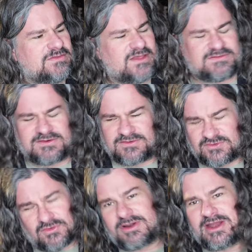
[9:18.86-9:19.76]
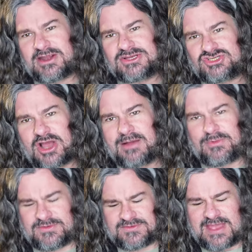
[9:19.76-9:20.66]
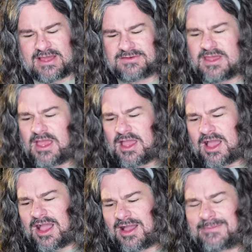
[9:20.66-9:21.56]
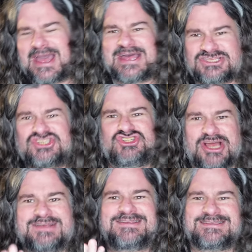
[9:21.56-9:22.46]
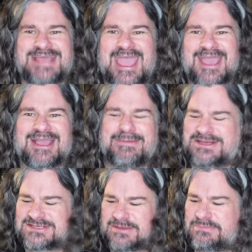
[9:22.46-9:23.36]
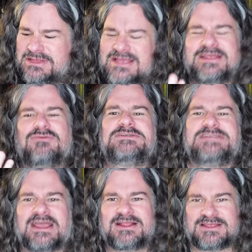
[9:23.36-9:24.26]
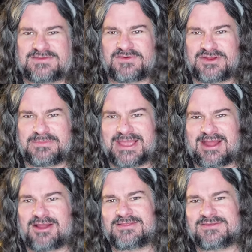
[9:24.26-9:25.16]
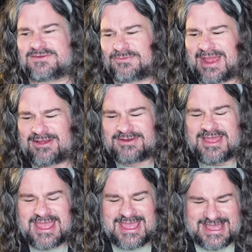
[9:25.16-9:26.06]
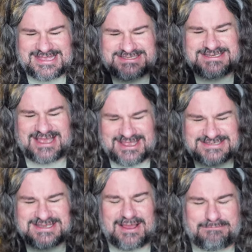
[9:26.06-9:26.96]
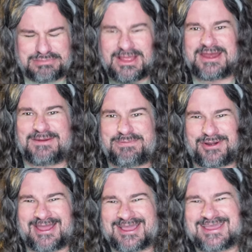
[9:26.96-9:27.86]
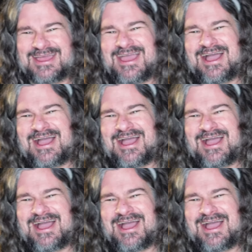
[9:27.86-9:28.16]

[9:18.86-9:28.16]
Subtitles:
does an extraordinary job with sound. It's just a tank. I mean, it's completely ridiculous for you to be carrying this around. It's a bloody brick.